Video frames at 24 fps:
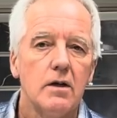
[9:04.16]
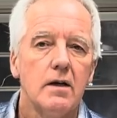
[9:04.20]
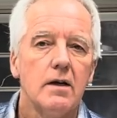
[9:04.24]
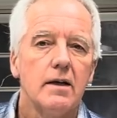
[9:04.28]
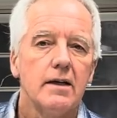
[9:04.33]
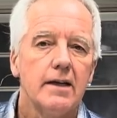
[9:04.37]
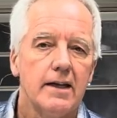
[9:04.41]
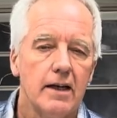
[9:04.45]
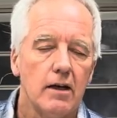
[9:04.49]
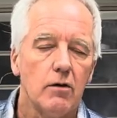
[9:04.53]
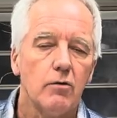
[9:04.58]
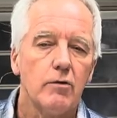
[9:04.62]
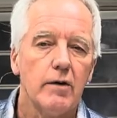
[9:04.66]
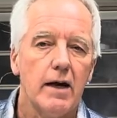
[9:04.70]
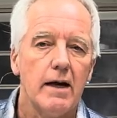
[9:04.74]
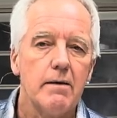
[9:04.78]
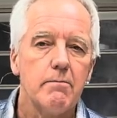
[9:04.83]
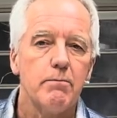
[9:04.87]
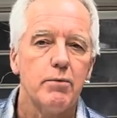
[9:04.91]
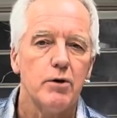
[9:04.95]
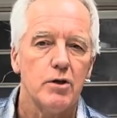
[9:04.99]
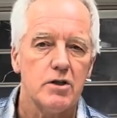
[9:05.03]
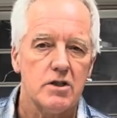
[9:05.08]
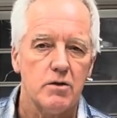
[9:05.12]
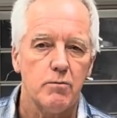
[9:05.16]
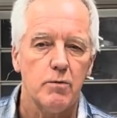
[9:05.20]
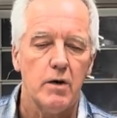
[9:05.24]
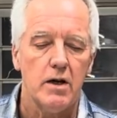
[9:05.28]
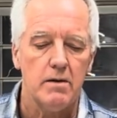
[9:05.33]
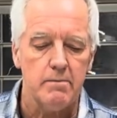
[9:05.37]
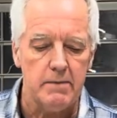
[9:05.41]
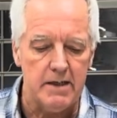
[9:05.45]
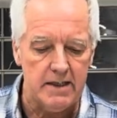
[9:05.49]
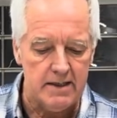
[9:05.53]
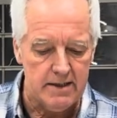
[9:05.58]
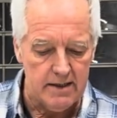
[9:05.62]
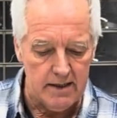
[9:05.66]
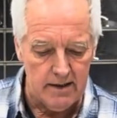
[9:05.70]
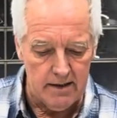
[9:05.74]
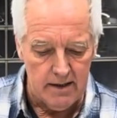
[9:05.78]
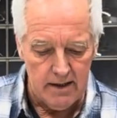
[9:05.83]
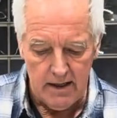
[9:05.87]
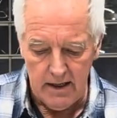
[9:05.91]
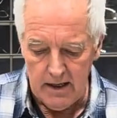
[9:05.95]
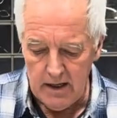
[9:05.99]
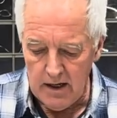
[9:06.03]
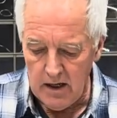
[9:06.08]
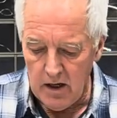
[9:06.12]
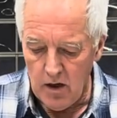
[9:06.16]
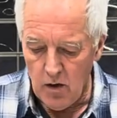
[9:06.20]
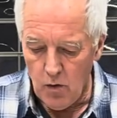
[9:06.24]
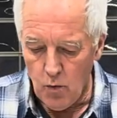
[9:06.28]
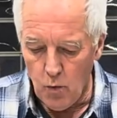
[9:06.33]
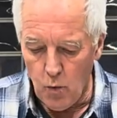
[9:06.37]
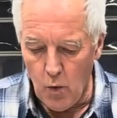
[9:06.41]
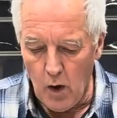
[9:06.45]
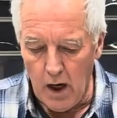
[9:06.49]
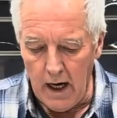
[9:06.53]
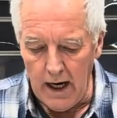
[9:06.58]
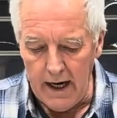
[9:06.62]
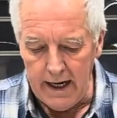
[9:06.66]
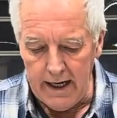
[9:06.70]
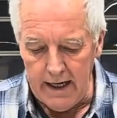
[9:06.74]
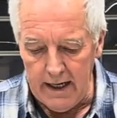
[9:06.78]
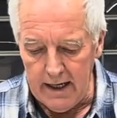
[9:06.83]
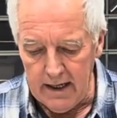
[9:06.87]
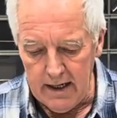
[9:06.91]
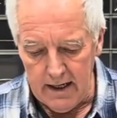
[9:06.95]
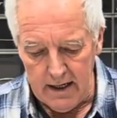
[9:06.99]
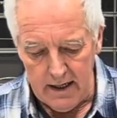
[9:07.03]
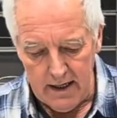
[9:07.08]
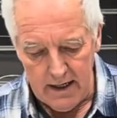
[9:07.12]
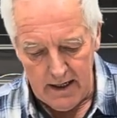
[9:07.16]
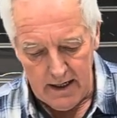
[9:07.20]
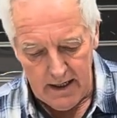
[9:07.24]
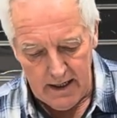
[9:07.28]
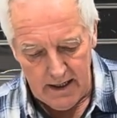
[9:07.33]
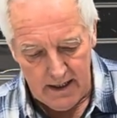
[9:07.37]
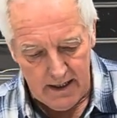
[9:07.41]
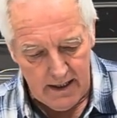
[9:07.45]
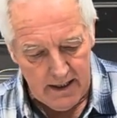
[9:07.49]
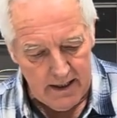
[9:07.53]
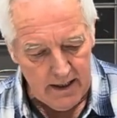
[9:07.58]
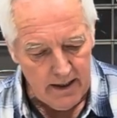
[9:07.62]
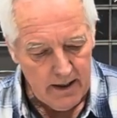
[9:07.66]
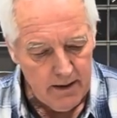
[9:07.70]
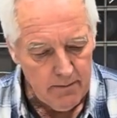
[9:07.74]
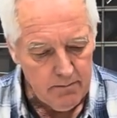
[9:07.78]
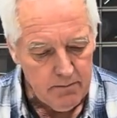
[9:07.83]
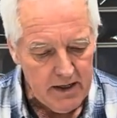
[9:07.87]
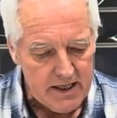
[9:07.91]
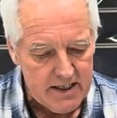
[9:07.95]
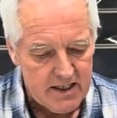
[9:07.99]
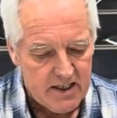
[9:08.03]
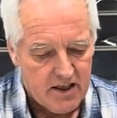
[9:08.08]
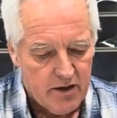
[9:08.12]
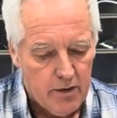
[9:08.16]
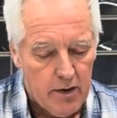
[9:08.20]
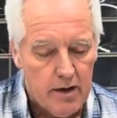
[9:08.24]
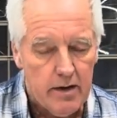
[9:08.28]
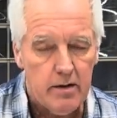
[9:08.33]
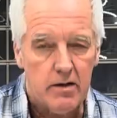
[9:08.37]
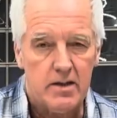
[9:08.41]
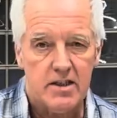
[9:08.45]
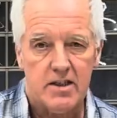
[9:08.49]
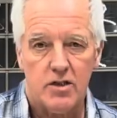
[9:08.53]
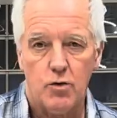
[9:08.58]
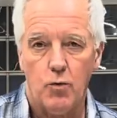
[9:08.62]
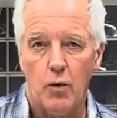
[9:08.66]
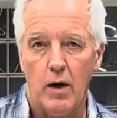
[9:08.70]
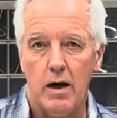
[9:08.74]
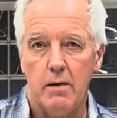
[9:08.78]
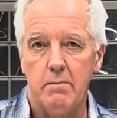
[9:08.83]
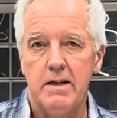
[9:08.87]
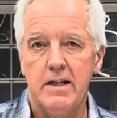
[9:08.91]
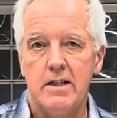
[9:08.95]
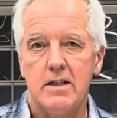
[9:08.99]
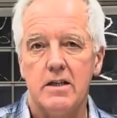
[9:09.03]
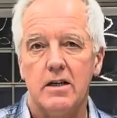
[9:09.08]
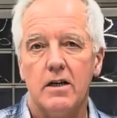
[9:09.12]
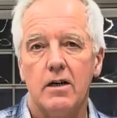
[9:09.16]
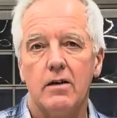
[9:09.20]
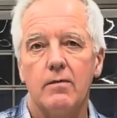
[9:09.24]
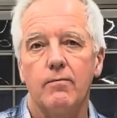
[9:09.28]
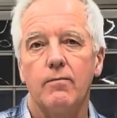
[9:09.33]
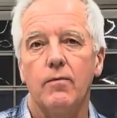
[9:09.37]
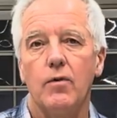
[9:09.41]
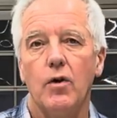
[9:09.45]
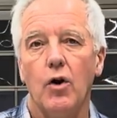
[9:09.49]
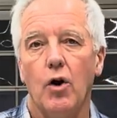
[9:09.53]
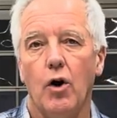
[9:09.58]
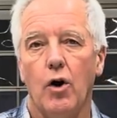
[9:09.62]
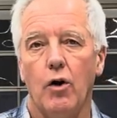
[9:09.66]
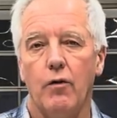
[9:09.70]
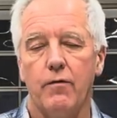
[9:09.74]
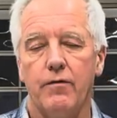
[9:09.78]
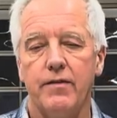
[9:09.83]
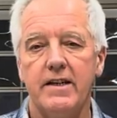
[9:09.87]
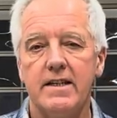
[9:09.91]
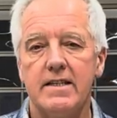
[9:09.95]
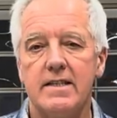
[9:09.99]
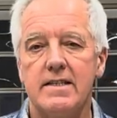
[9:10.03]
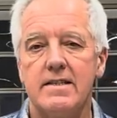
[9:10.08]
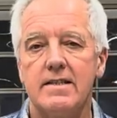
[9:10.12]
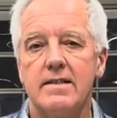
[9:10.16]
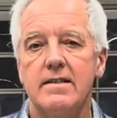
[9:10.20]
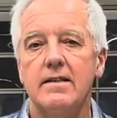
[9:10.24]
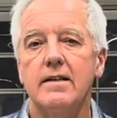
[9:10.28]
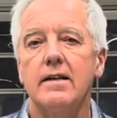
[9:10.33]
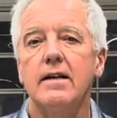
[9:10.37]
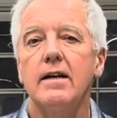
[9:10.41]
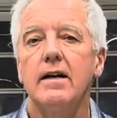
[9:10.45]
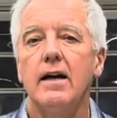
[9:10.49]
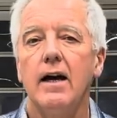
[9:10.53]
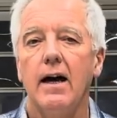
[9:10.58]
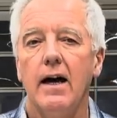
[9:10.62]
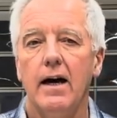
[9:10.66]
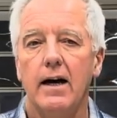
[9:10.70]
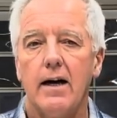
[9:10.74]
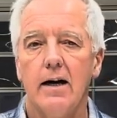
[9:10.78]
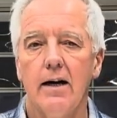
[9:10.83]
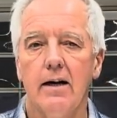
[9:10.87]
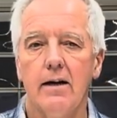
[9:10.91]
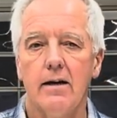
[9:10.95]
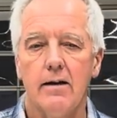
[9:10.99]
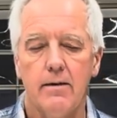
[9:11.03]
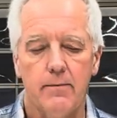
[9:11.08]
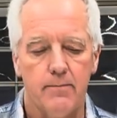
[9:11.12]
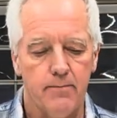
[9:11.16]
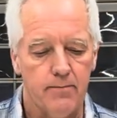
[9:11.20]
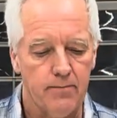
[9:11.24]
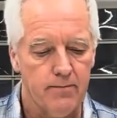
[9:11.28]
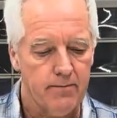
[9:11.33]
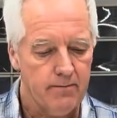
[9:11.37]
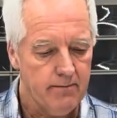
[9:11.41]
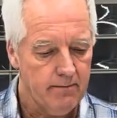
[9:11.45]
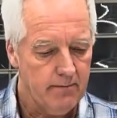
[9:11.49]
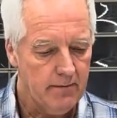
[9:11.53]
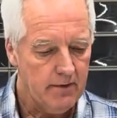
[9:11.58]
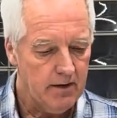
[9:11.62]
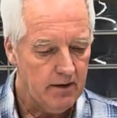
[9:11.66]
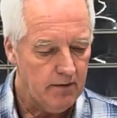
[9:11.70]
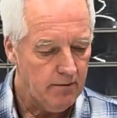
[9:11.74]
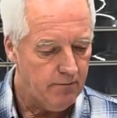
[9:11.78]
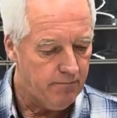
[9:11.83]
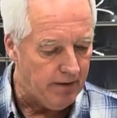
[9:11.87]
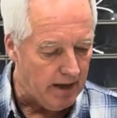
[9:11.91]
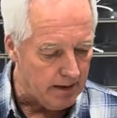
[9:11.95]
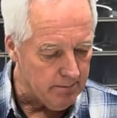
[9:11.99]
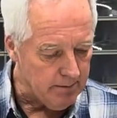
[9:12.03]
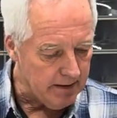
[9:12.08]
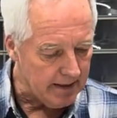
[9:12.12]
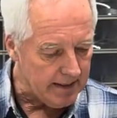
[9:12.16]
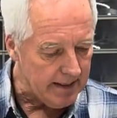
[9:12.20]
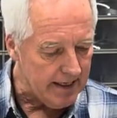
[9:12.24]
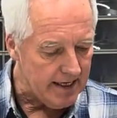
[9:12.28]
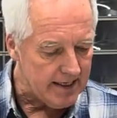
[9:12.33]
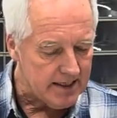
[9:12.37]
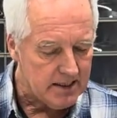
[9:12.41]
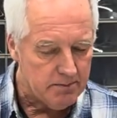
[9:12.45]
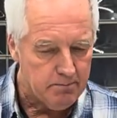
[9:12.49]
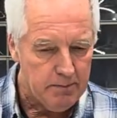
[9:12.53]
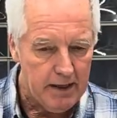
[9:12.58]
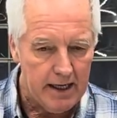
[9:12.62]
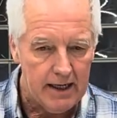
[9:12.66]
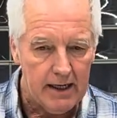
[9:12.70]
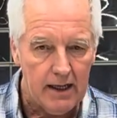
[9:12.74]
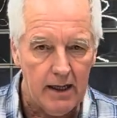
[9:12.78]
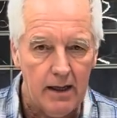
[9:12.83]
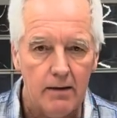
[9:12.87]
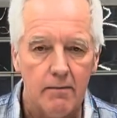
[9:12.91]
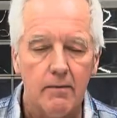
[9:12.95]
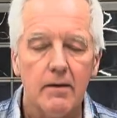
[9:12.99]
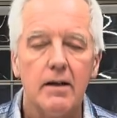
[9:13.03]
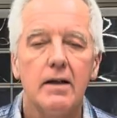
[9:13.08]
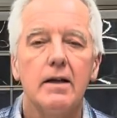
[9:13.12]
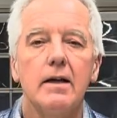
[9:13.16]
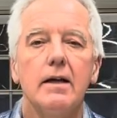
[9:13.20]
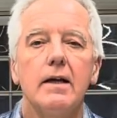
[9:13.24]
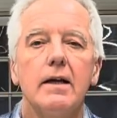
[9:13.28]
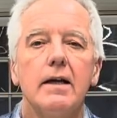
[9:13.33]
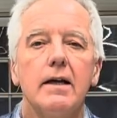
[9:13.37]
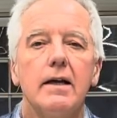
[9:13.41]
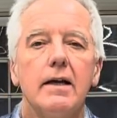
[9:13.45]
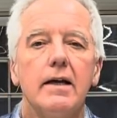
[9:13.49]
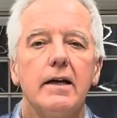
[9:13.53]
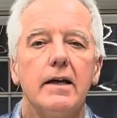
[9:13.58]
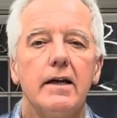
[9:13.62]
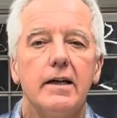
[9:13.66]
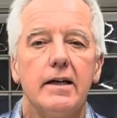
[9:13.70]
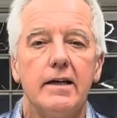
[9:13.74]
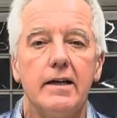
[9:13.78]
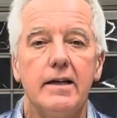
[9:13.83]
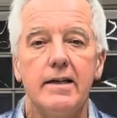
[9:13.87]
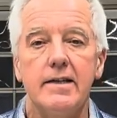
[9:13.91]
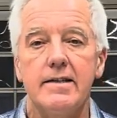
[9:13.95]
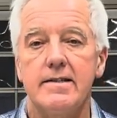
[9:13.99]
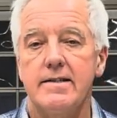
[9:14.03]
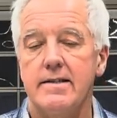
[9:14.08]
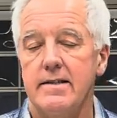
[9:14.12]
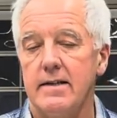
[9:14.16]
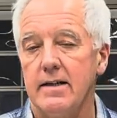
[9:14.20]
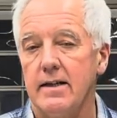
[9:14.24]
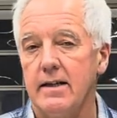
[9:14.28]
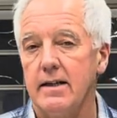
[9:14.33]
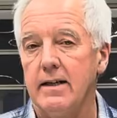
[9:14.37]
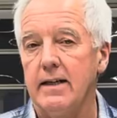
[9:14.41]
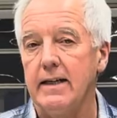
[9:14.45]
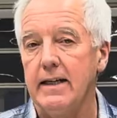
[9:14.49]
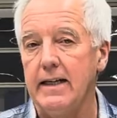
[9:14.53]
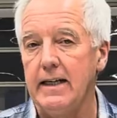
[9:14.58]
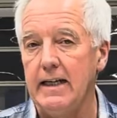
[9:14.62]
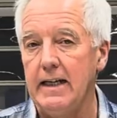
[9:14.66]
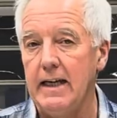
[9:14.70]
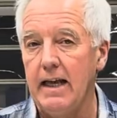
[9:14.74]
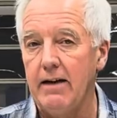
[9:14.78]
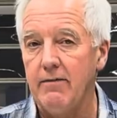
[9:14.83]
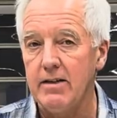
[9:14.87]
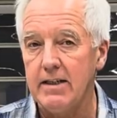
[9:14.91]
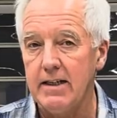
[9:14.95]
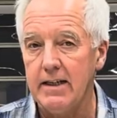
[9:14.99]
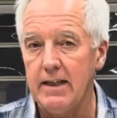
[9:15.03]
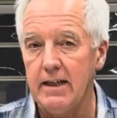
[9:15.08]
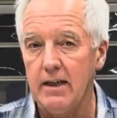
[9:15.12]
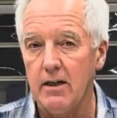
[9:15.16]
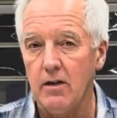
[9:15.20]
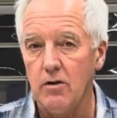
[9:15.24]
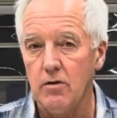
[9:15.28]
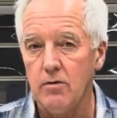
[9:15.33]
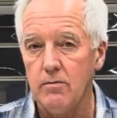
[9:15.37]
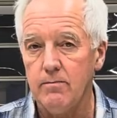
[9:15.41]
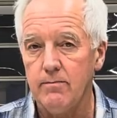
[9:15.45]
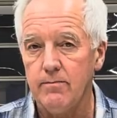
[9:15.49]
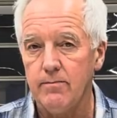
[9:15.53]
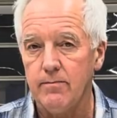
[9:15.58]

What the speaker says: kilogram per square meter, while a square meter of this fiberglass panel is 11 kilo,